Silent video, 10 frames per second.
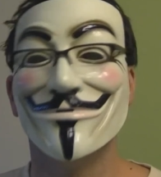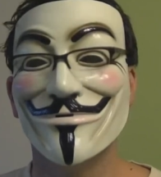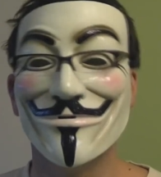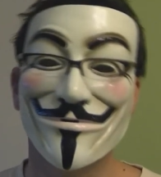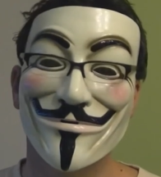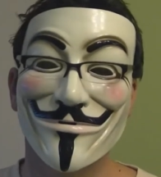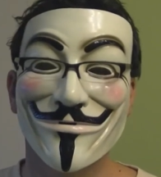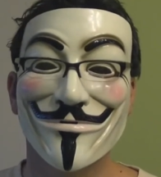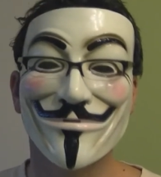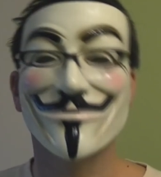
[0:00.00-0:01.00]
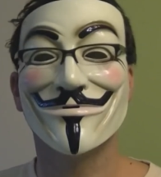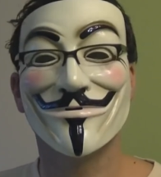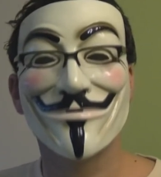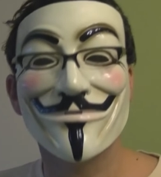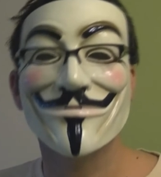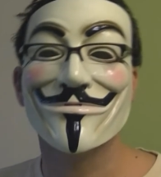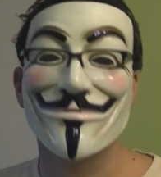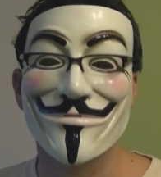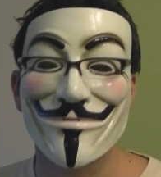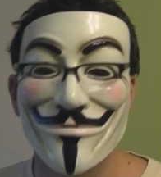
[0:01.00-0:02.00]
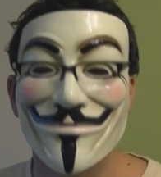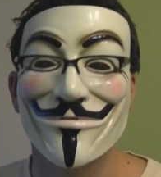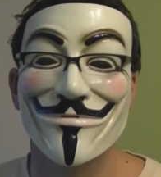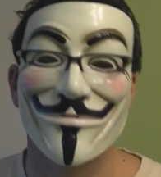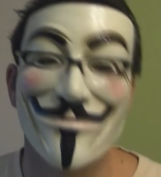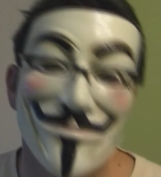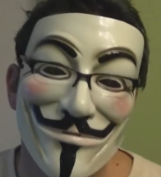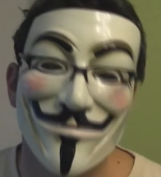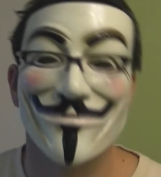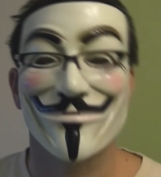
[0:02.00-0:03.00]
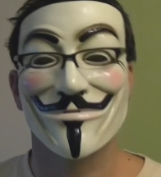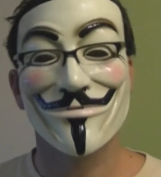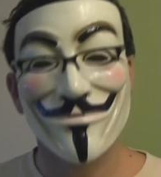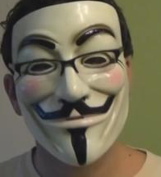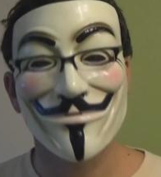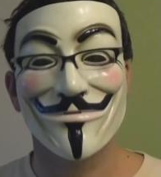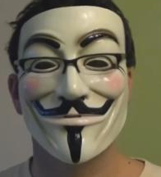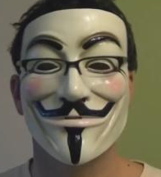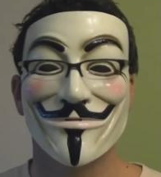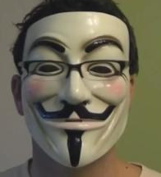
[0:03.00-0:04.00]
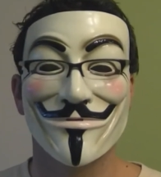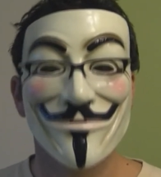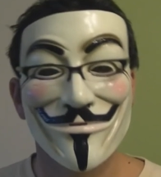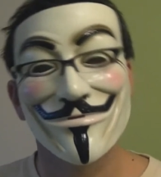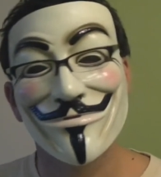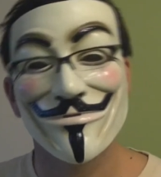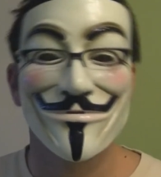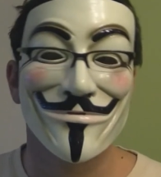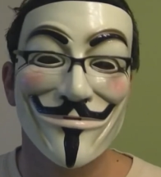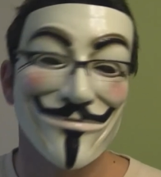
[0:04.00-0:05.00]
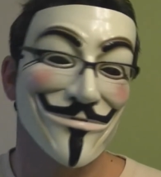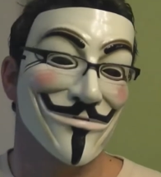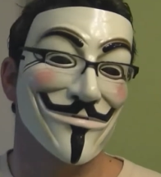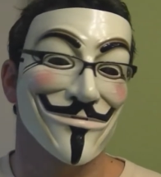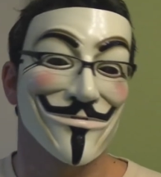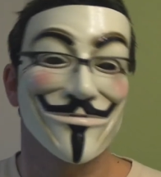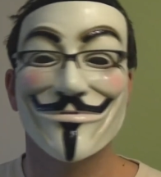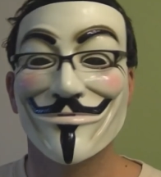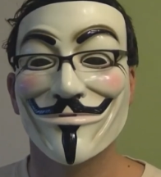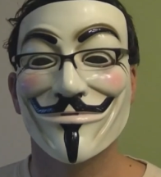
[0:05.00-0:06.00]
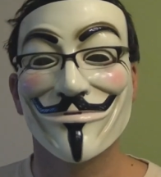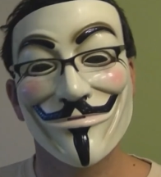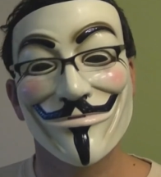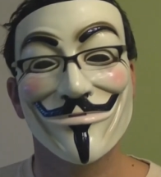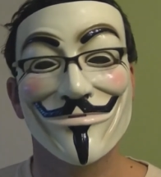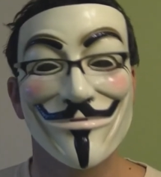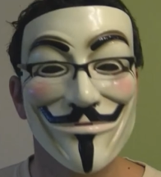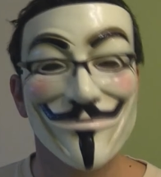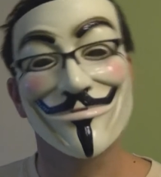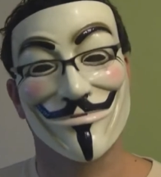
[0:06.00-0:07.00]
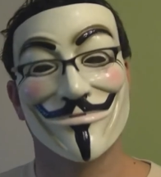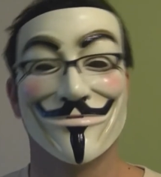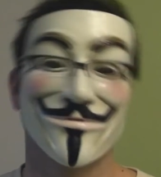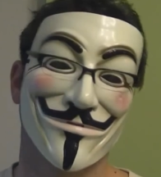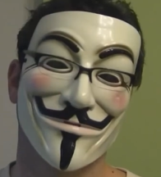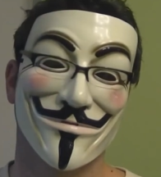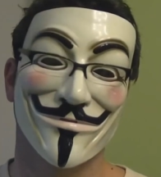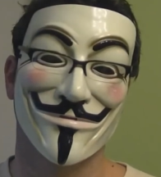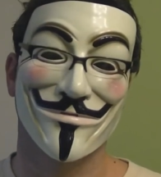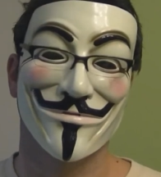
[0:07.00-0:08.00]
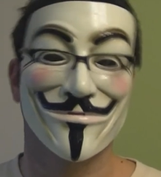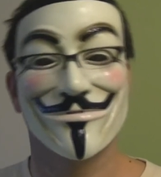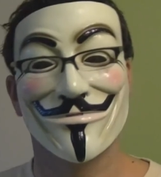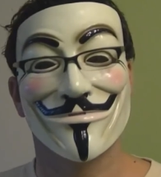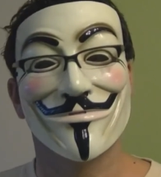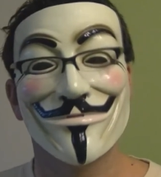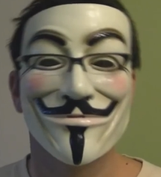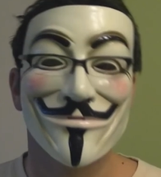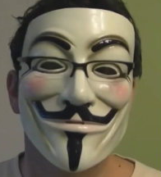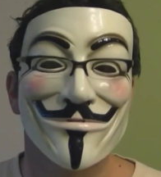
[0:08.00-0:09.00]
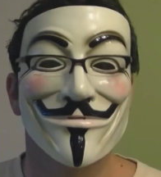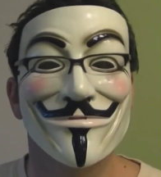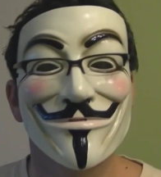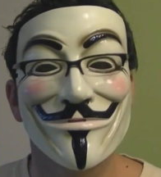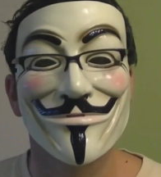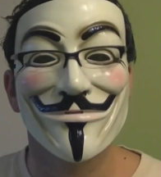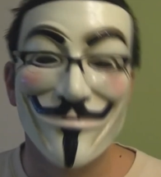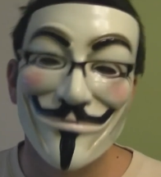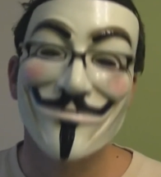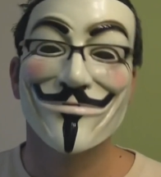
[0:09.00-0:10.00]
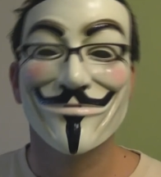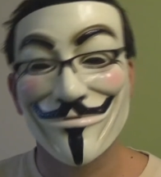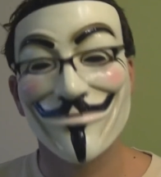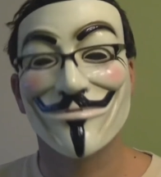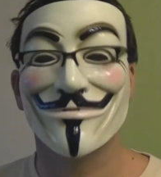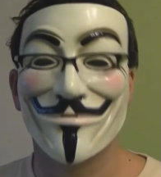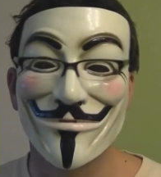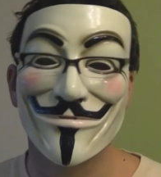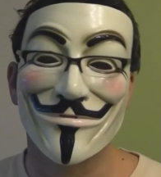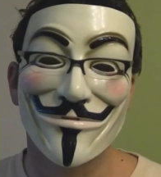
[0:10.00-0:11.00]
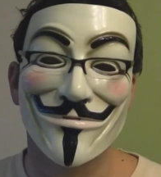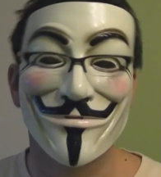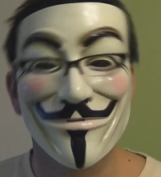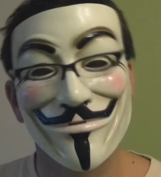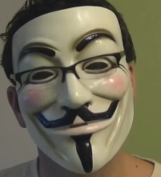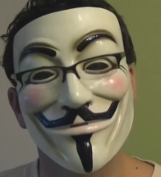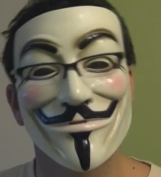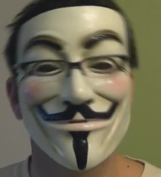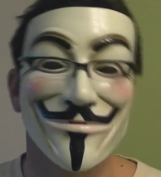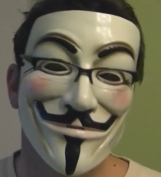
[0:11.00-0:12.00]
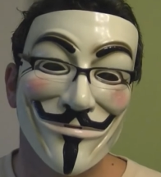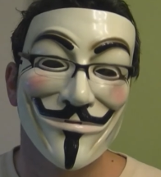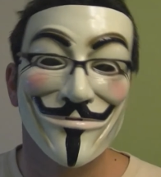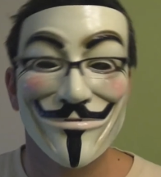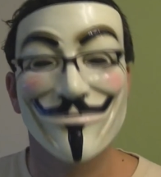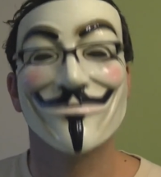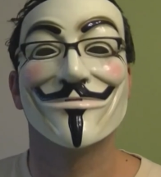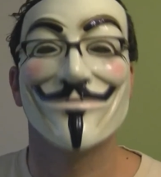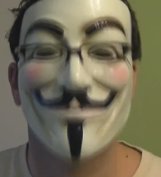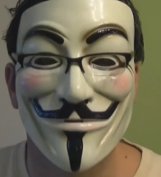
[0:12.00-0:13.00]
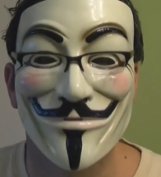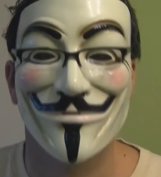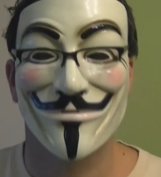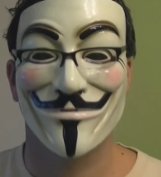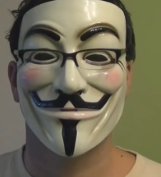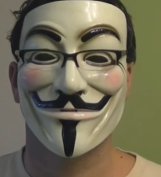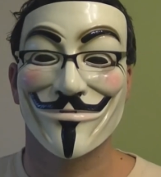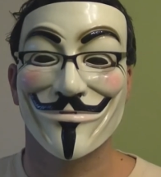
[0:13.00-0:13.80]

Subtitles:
The upshot is that the bankers who earned billions in bonuses have done so through fraud. Therefore, they should be in prison. Although this clip is in America, the same applies here. The banksters should be in jail.